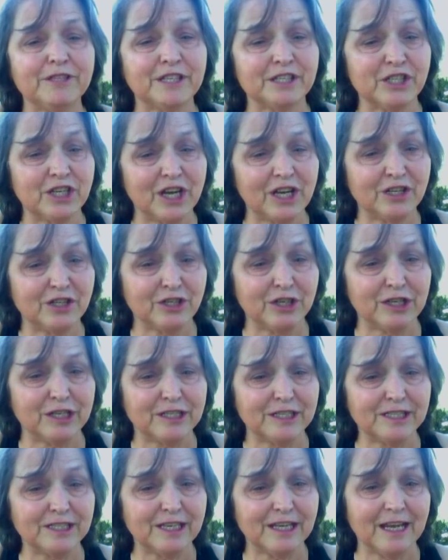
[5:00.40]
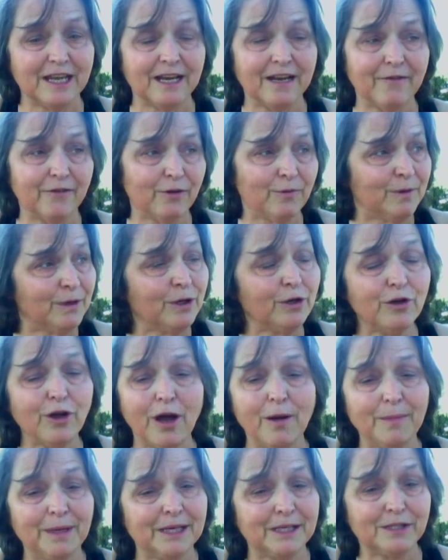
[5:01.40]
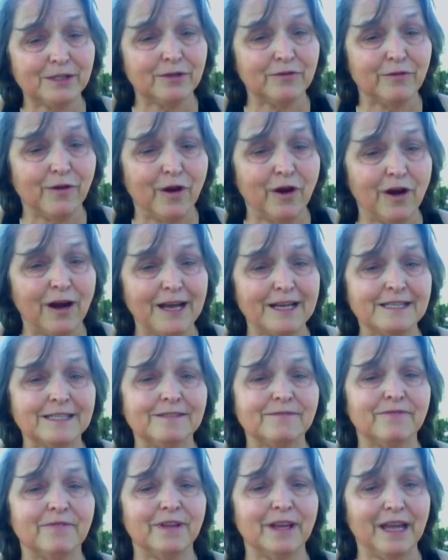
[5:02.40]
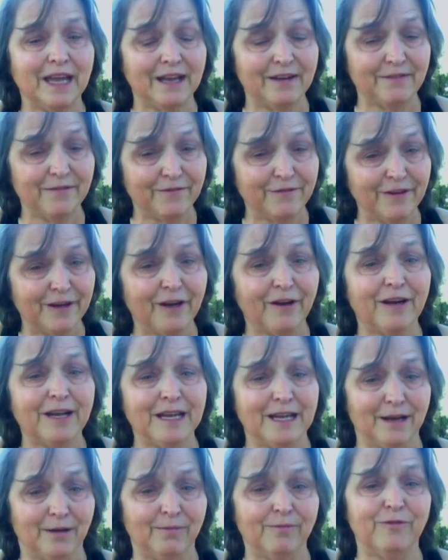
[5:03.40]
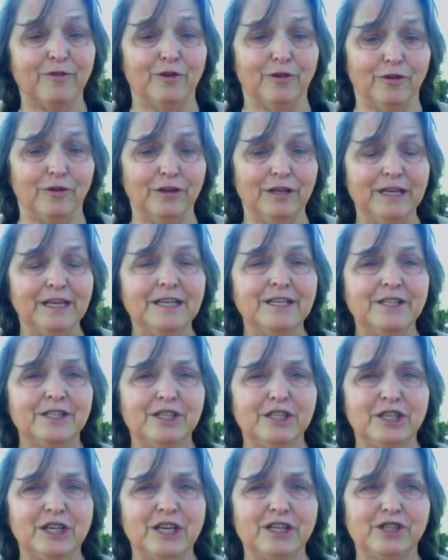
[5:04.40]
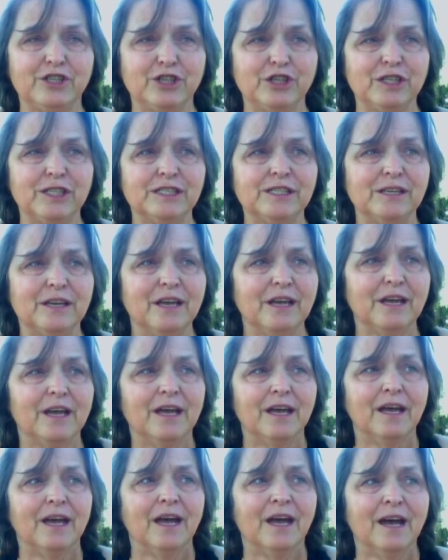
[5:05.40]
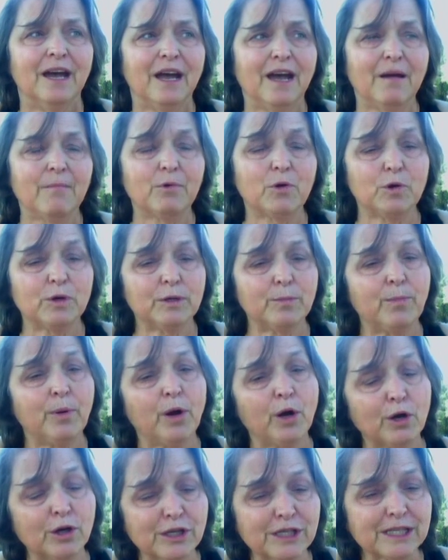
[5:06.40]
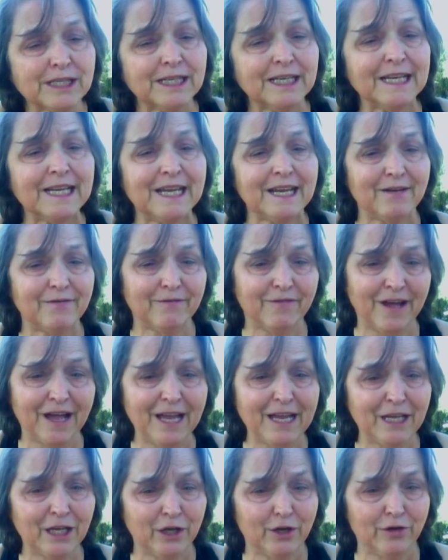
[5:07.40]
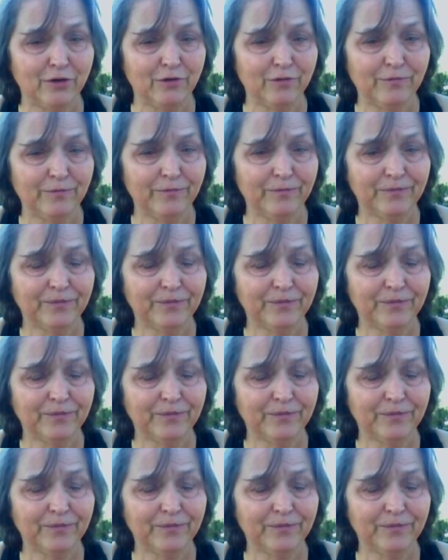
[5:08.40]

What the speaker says: suggestions, and everyone who commented so far has had very helpful suggestions, I'm going to personally invite you